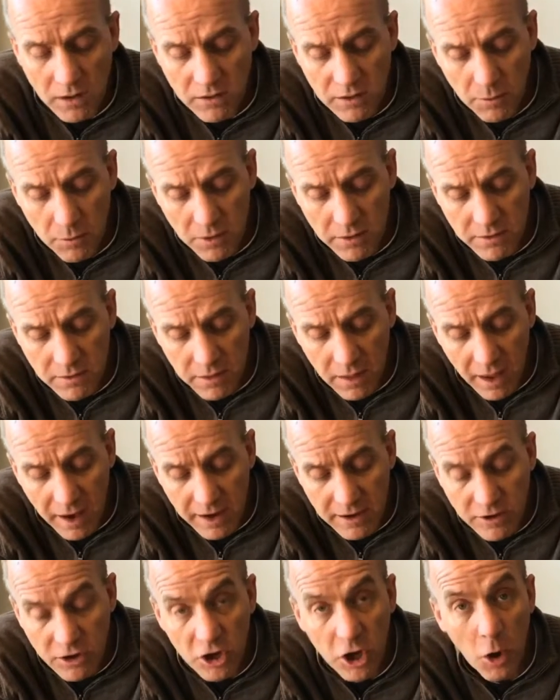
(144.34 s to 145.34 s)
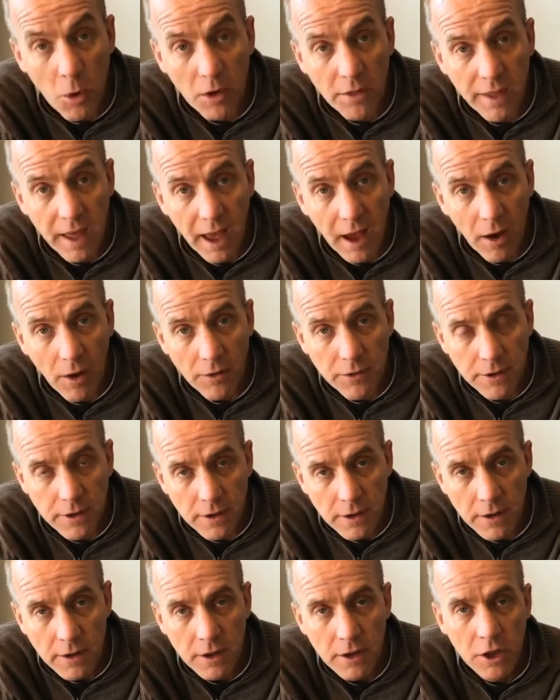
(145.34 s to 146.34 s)
to see what it's like to go without,
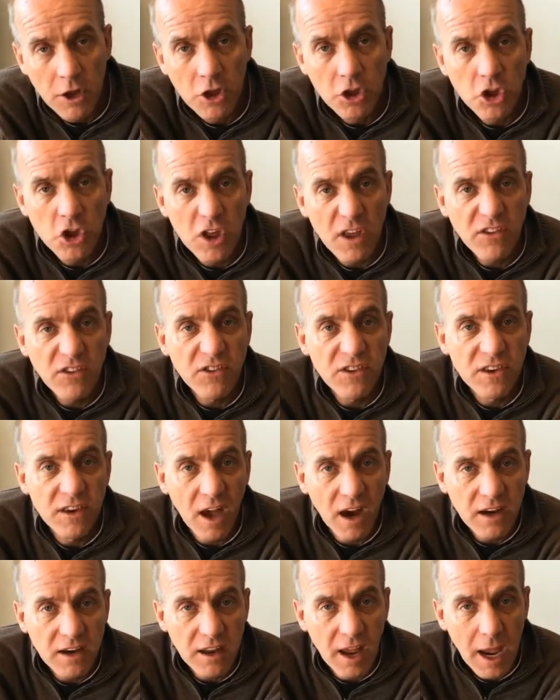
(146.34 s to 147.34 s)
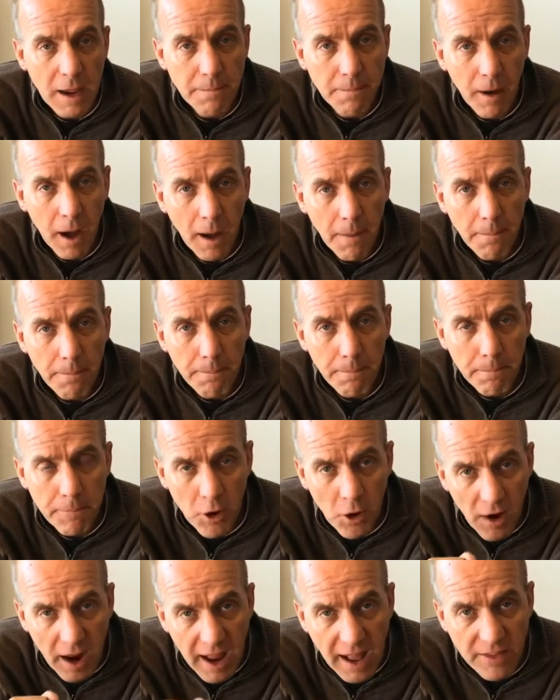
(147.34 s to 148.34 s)
just duct tape up
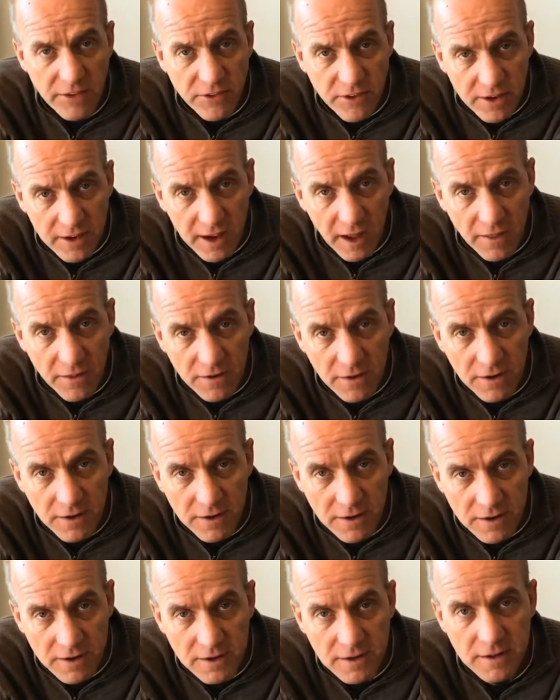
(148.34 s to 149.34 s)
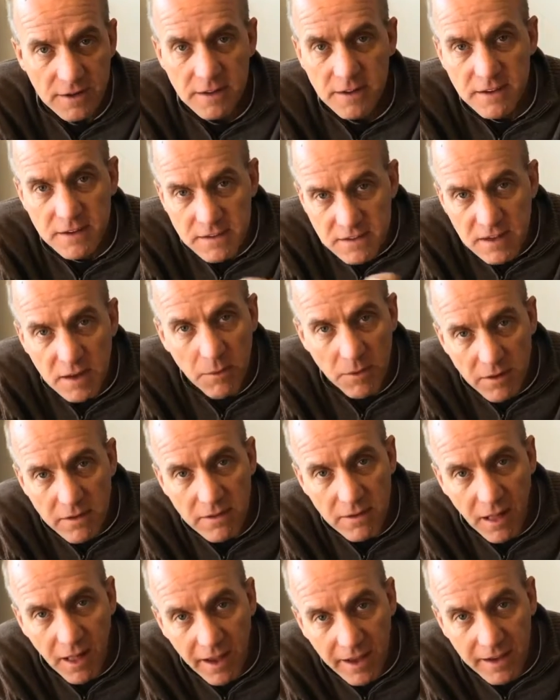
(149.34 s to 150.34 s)
your hands together and see what it's
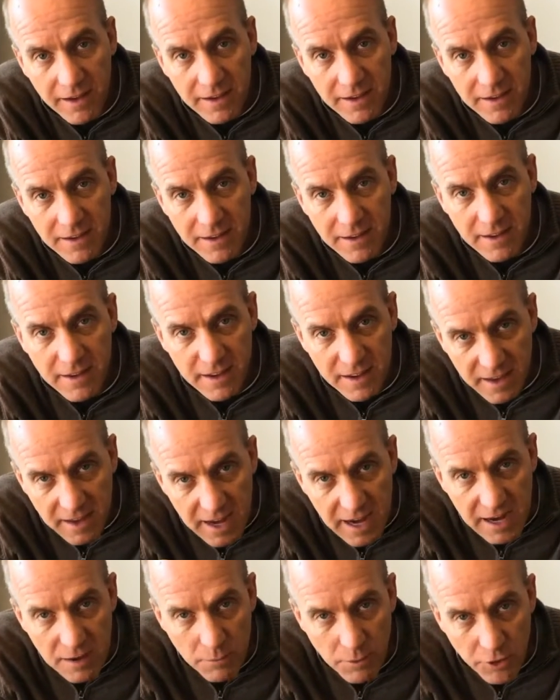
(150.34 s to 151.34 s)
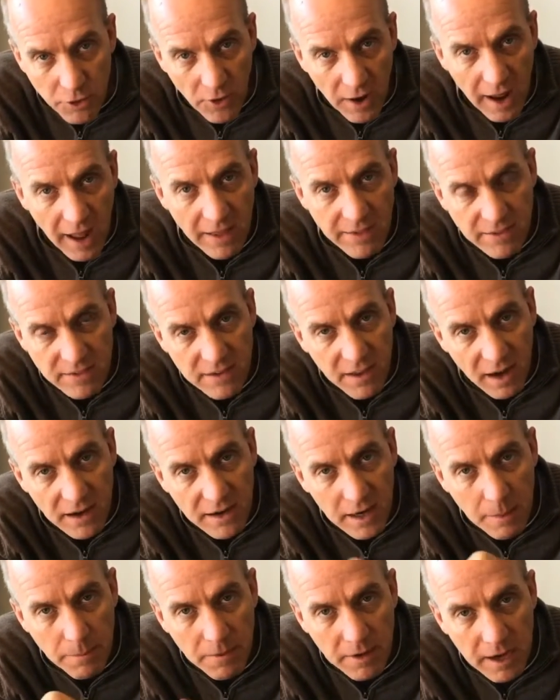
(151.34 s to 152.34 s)
like. Eat with your hands duct
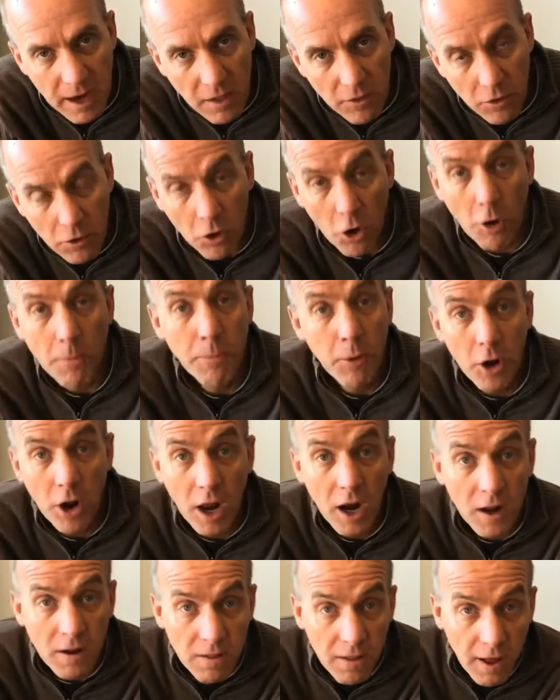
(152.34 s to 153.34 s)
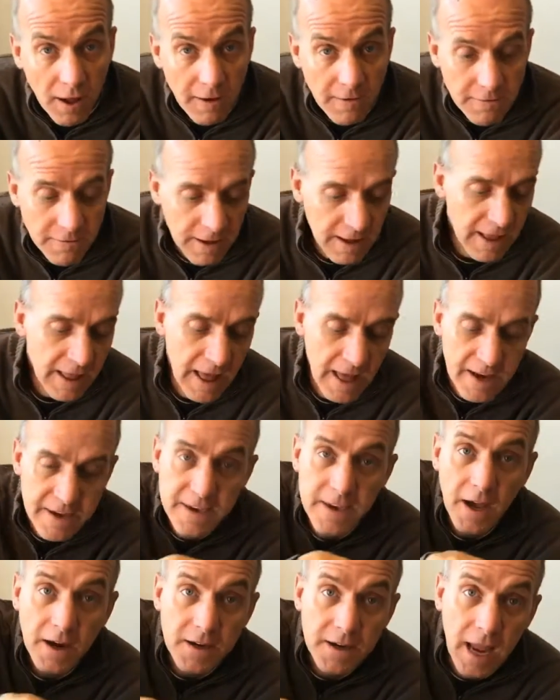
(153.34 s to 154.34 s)
taped together, or put on a glove and
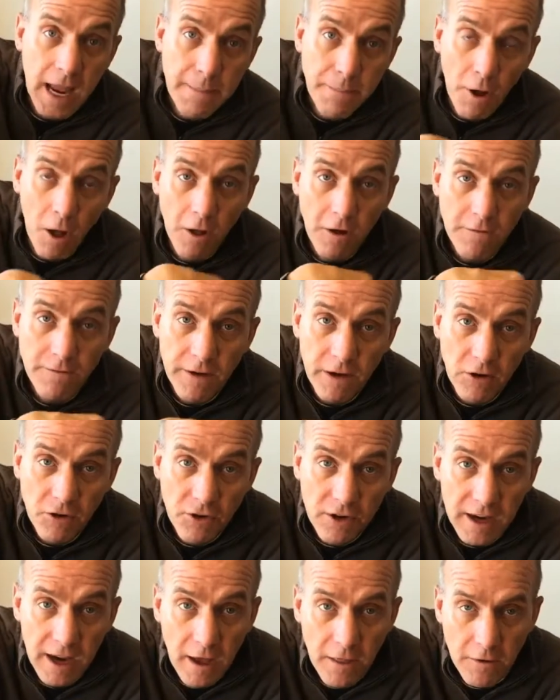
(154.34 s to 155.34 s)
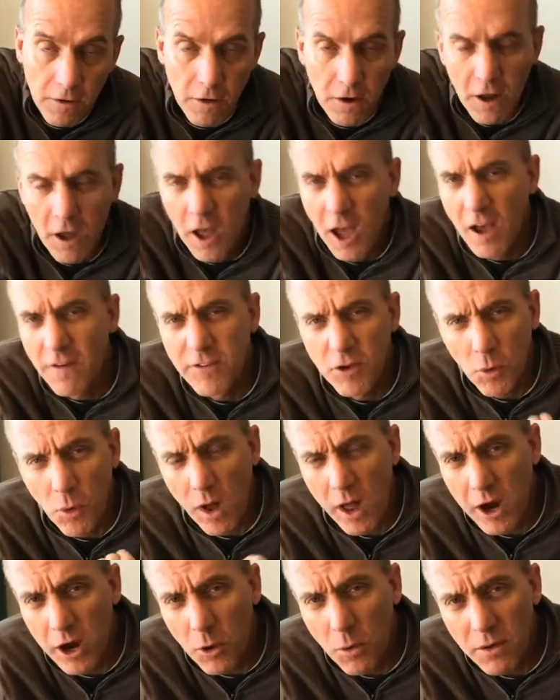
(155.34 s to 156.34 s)
duct tape all your fingers together. If you
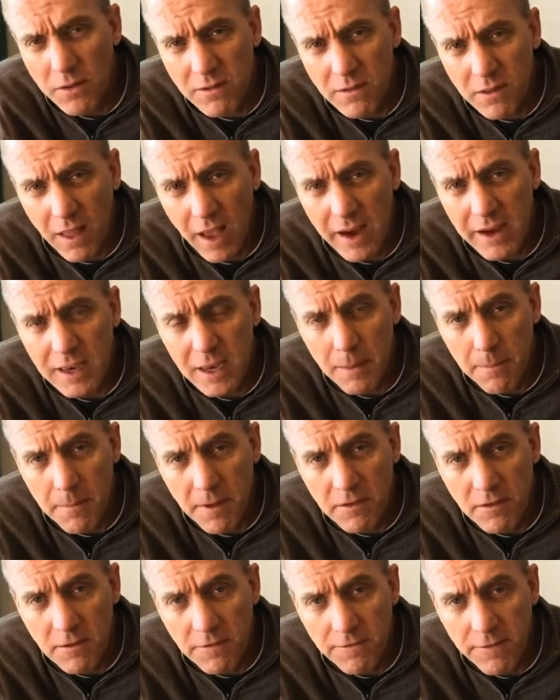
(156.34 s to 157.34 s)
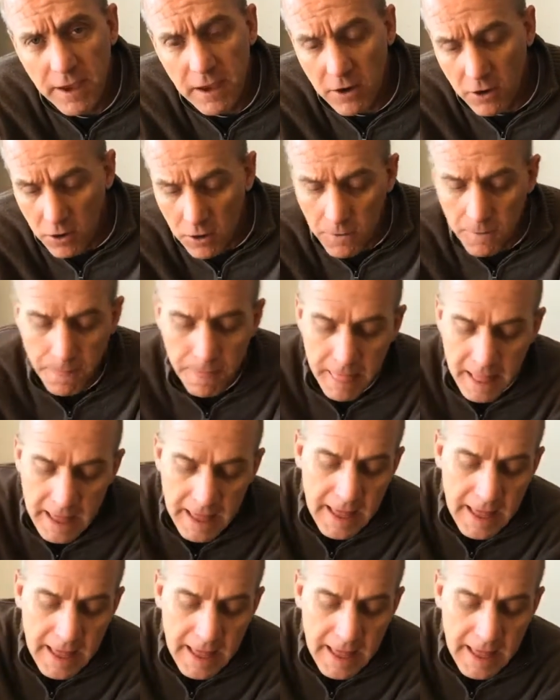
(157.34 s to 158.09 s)
want to know what it's like to miss a finger,